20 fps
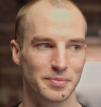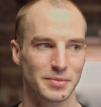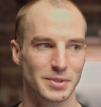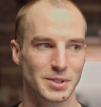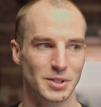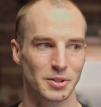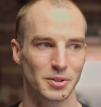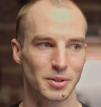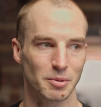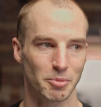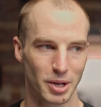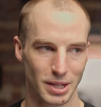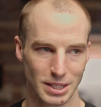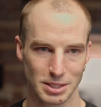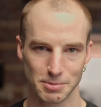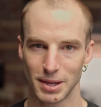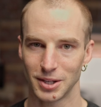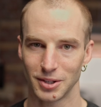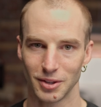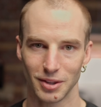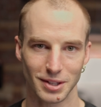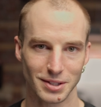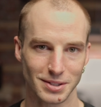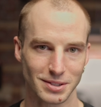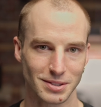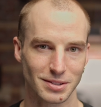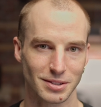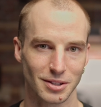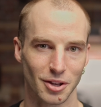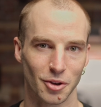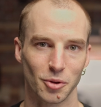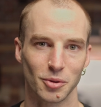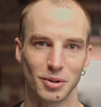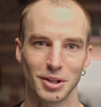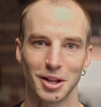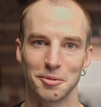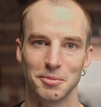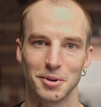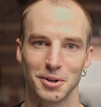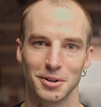So I'm going to expand on this a whole
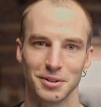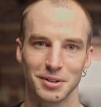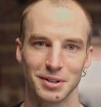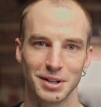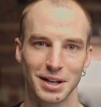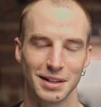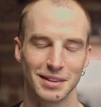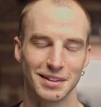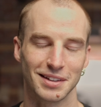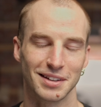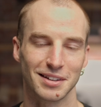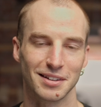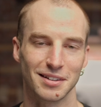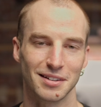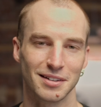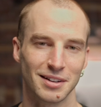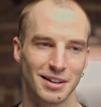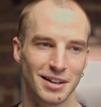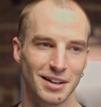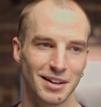lot more and then